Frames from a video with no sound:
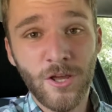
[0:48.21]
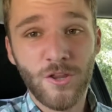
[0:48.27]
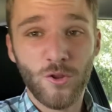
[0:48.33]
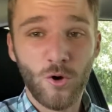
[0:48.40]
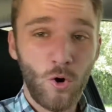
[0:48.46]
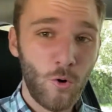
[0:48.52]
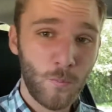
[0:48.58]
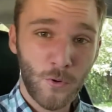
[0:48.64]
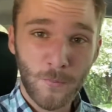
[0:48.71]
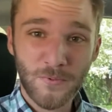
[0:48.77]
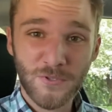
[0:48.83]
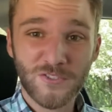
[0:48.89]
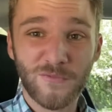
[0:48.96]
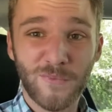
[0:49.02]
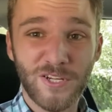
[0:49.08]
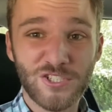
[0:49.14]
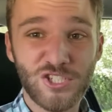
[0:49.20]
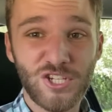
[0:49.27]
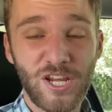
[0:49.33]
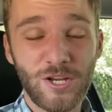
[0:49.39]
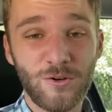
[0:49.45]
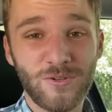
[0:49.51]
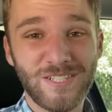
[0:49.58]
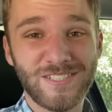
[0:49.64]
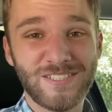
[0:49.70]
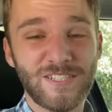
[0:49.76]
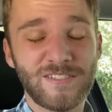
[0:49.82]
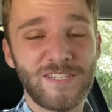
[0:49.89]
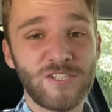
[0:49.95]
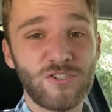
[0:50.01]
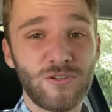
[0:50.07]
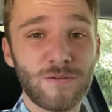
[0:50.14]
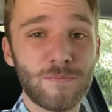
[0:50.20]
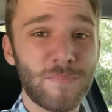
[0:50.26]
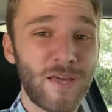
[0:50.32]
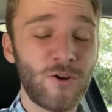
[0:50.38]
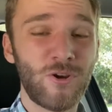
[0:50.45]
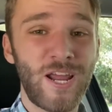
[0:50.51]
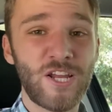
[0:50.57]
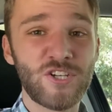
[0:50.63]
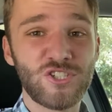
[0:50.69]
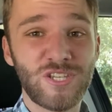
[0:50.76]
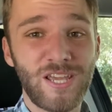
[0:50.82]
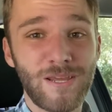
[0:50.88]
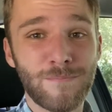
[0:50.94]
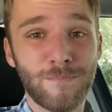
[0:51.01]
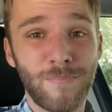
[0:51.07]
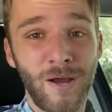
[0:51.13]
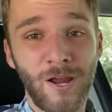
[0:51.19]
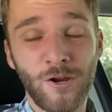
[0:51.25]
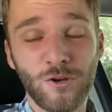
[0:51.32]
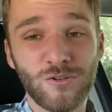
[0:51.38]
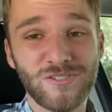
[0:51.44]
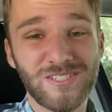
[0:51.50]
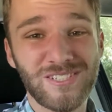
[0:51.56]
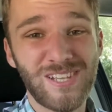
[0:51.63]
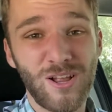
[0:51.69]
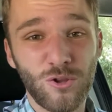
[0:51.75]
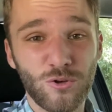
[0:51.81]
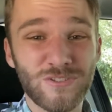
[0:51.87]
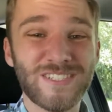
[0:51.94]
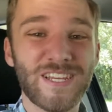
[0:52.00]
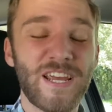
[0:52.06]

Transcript: The whole purpose of my channel is essentially better educate buyers, sellers,